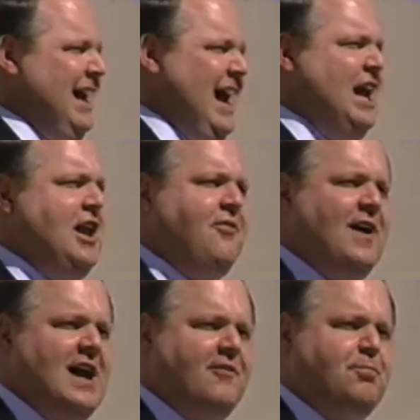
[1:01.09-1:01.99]

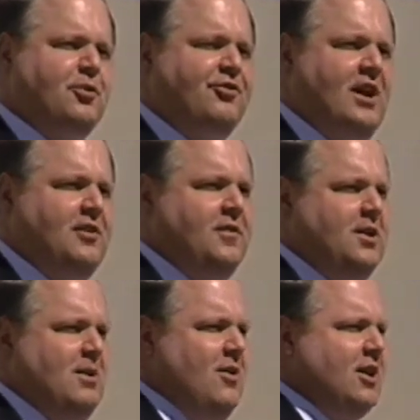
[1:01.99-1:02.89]
85% of the
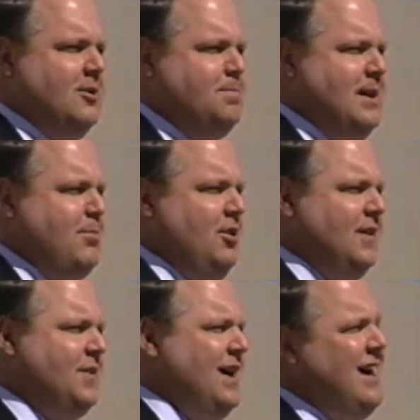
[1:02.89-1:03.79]
American people
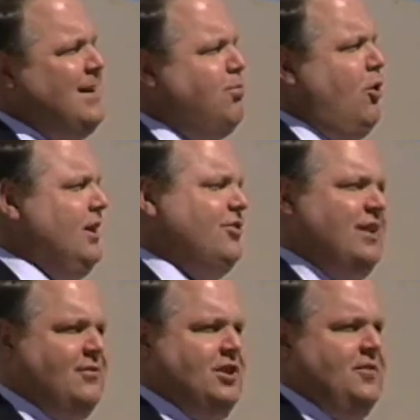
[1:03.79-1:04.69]
at the high point,
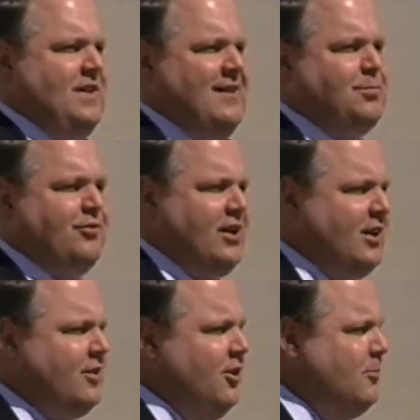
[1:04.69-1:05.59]
75%
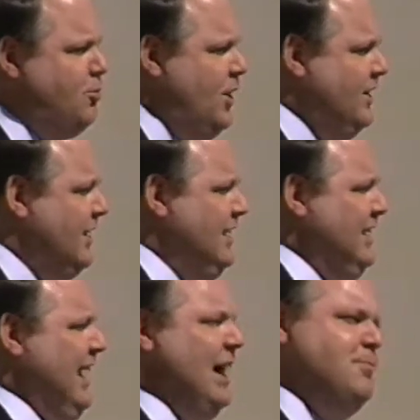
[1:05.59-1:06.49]
at the low point,
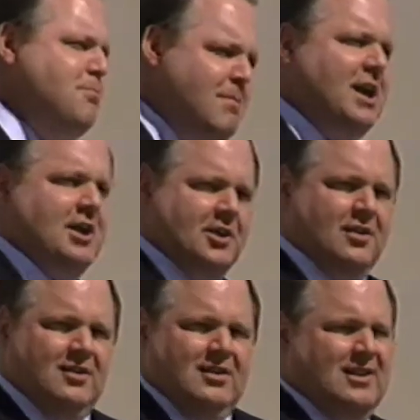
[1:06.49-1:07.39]

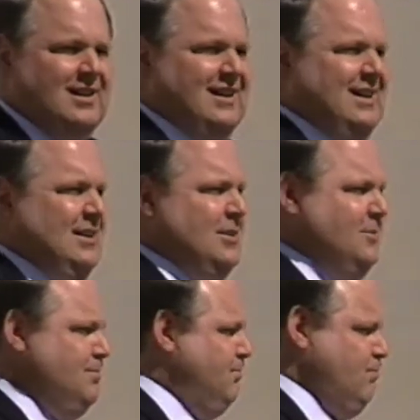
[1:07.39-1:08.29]
admitted
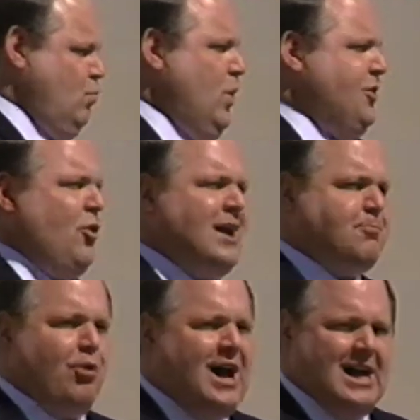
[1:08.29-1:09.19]
with
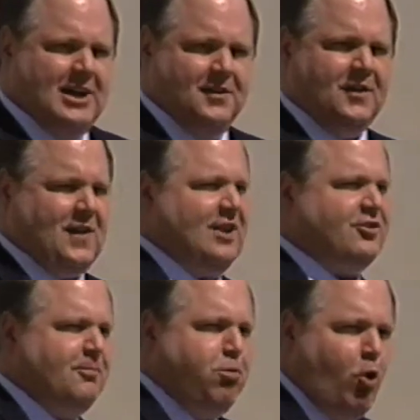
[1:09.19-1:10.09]
great pride that they
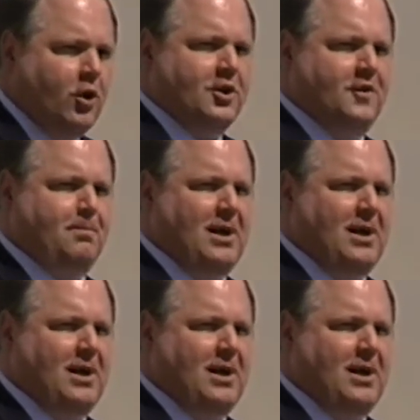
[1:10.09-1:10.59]
supported the